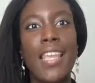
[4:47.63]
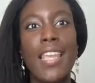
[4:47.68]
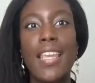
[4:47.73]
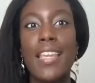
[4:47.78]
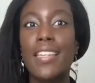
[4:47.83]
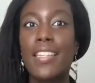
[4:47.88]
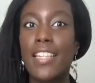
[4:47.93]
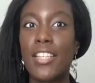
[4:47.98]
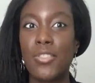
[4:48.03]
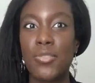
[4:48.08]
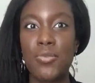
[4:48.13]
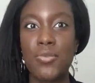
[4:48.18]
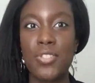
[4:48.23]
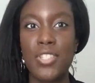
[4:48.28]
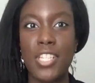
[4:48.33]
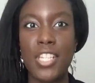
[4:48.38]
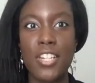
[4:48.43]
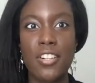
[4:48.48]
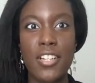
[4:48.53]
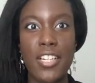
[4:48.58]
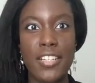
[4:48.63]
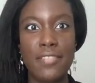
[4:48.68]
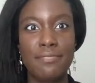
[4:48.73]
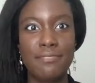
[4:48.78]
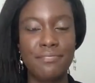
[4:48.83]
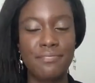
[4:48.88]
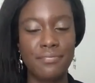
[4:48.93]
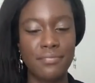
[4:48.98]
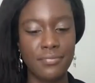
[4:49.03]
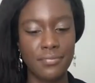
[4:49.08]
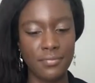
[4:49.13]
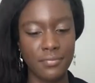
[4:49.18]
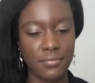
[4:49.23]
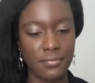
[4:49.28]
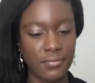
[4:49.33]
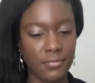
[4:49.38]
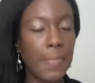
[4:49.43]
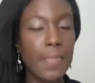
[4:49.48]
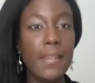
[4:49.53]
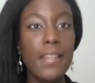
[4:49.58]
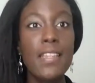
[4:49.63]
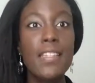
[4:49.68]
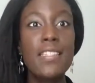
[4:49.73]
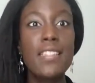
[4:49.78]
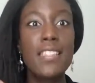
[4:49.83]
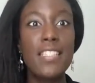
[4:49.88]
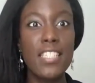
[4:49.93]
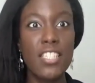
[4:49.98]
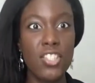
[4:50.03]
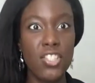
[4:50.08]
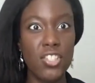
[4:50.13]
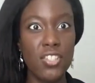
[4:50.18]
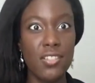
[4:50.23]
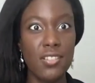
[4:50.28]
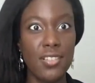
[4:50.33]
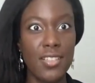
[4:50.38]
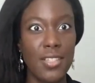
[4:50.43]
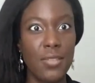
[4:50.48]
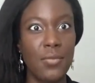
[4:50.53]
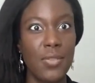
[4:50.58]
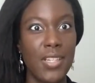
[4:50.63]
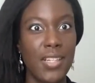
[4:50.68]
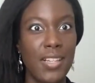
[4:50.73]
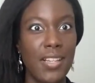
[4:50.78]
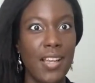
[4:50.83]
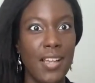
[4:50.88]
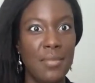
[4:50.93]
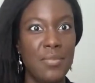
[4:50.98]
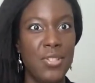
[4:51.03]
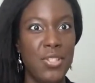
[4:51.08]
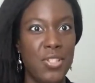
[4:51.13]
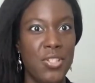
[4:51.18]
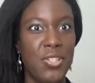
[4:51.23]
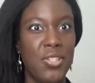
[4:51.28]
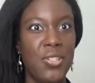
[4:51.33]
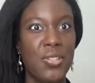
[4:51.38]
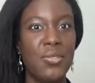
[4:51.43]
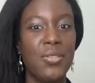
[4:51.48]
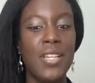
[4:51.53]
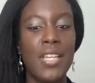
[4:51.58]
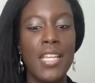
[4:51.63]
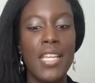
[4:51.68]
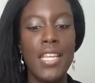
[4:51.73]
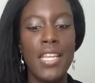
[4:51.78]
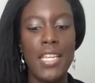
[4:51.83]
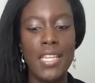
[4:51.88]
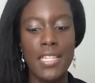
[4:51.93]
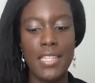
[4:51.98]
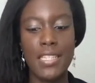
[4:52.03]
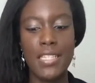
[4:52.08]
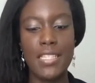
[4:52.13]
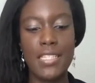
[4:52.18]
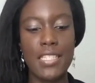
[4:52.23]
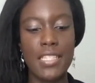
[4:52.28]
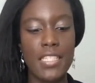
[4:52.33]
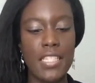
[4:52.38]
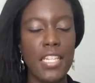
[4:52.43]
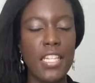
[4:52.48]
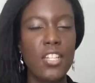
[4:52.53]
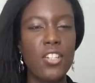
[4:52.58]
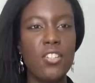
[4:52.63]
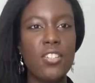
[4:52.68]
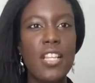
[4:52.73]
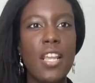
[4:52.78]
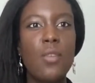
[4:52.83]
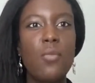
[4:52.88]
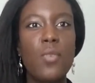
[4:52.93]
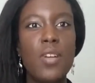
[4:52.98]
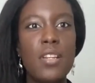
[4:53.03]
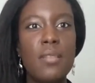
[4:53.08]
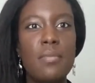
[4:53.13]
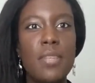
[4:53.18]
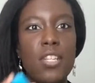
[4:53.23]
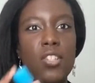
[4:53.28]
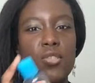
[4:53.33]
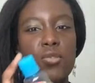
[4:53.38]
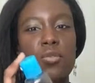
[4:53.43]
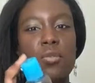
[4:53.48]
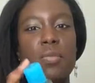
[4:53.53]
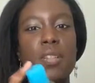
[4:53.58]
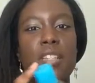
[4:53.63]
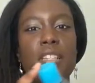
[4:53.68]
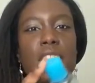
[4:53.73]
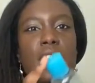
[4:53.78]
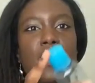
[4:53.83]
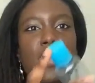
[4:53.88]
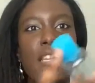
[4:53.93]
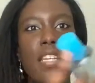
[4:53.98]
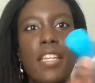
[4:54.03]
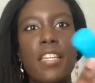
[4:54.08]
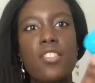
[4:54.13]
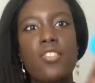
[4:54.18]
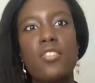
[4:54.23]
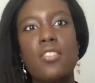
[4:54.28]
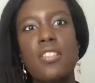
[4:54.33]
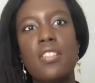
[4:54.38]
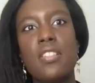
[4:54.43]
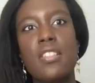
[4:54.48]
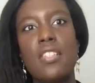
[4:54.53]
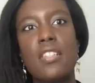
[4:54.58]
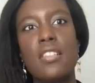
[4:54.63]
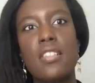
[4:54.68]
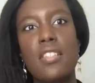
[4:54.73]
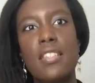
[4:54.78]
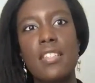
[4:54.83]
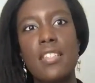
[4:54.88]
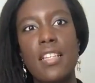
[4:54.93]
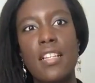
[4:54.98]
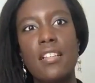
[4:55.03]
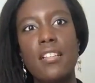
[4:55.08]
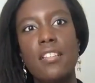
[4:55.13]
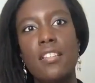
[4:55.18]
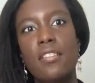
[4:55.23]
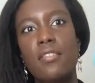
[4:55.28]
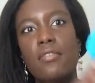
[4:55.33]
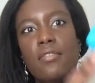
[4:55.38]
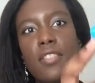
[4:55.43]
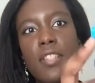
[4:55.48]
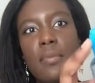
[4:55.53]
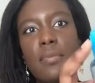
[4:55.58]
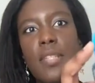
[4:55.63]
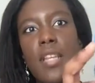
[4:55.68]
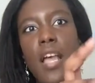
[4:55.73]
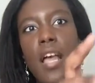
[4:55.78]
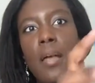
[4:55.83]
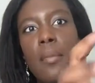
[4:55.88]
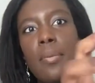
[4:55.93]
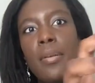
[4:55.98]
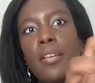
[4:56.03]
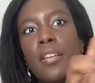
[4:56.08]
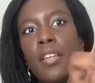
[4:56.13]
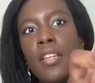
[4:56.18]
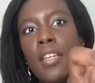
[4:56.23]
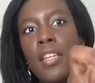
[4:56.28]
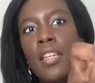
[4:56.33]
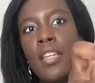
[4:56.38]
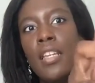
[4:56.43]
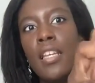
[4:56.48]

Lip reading: and get through security. Additionally, when it comes to these containers, I want to make sure, because like as you can see, this is like a little flip top,